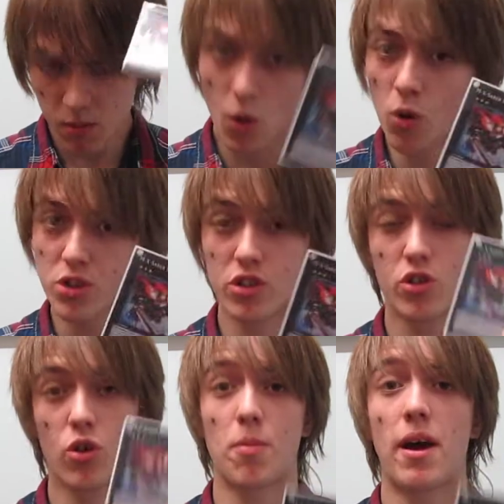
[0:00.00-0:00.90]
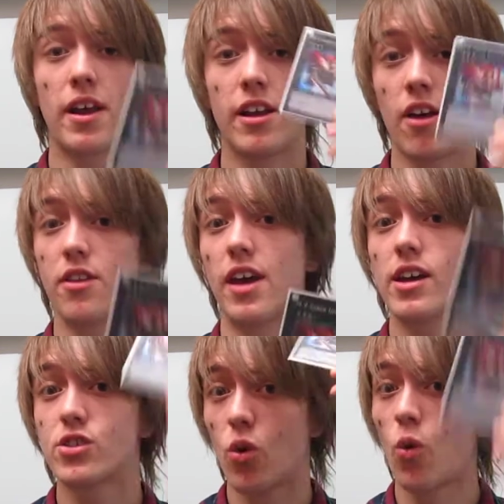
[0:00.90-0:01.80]
Also, to talk about it in other
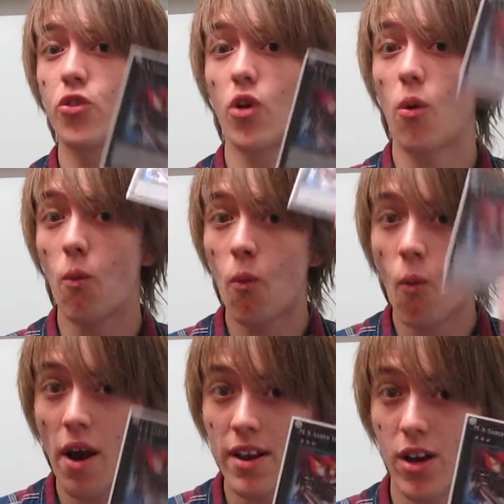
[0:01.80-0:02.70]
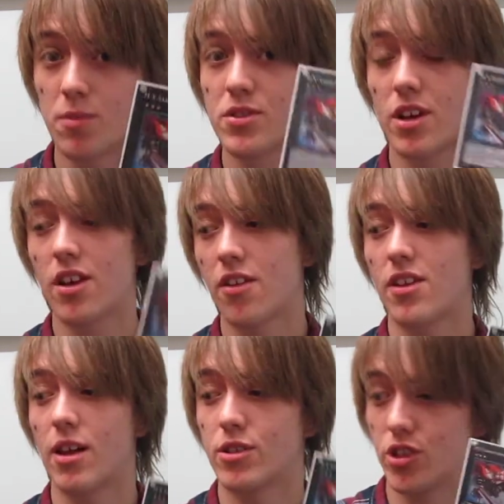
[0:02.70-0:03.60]
decks. Also, Wind-Ups, another
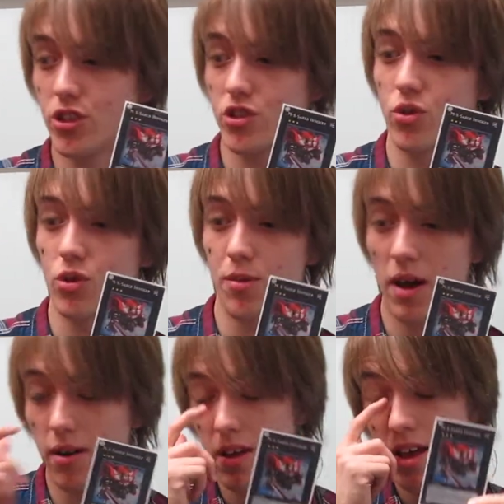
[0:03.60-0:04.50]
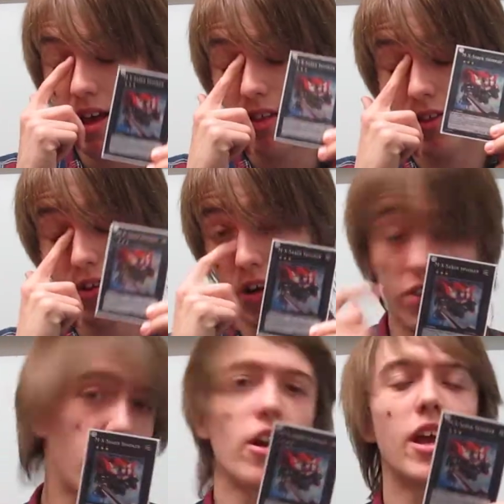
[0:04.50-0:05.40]
deck which I just talked about. This card
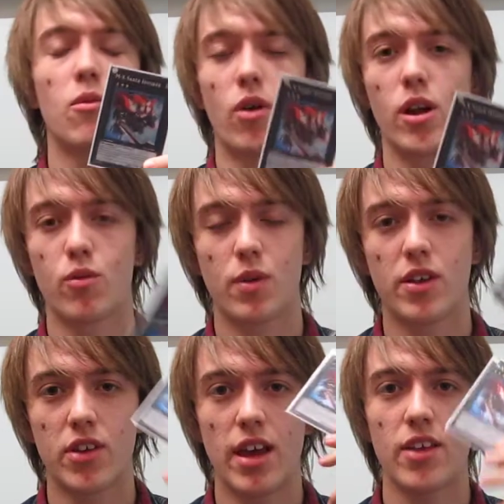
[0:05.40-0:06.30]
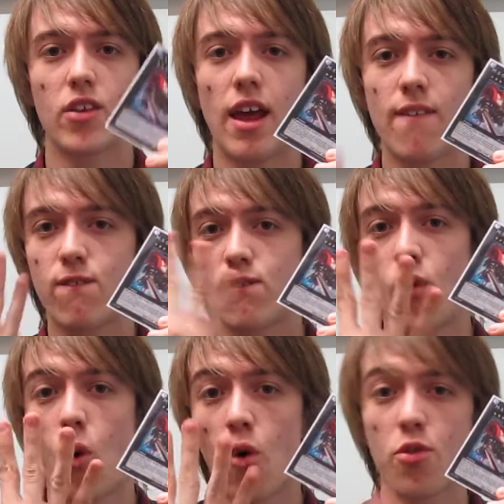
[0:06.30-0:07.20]
is nutty in Wind-Ups because it is a
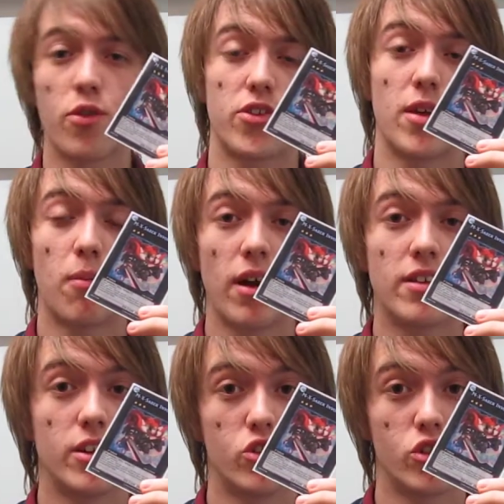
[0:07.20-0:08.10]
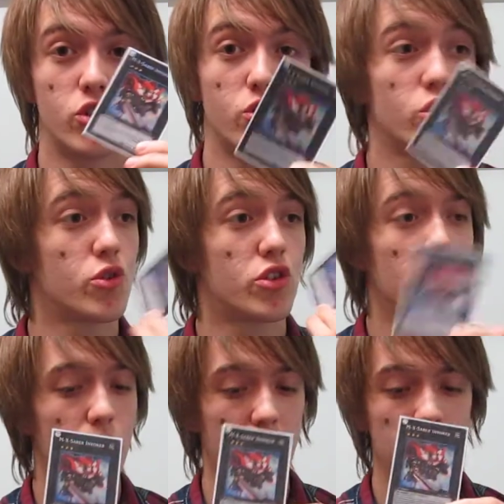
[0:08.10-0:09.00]
4th Zenmighty should you choose to
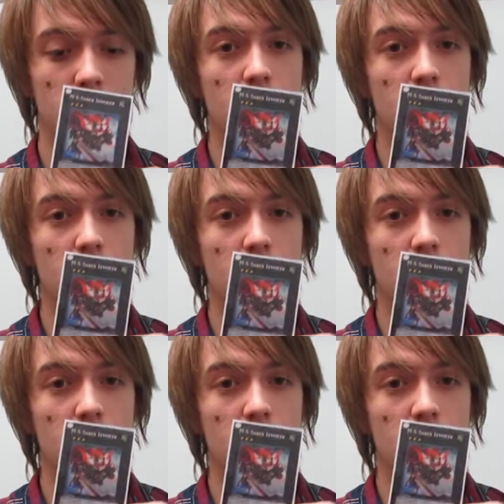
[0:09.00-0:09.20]
use it.